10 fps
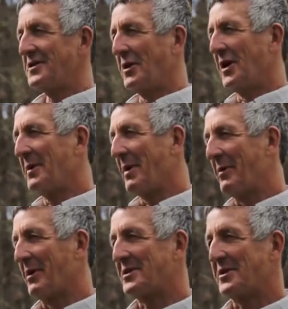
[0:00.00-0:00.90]
So a lot of
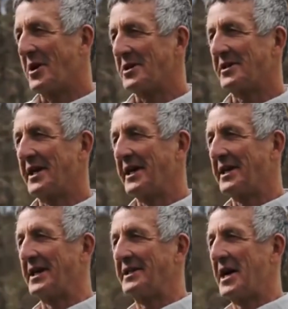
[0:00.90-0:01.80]
people are starting to
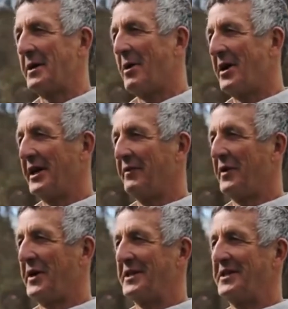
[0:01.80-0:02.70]
take uh, data mining
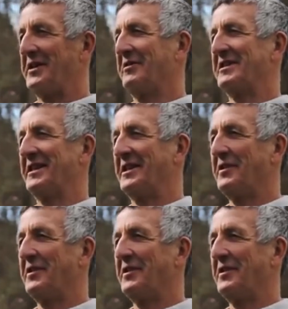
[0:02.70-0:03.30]
very seriously.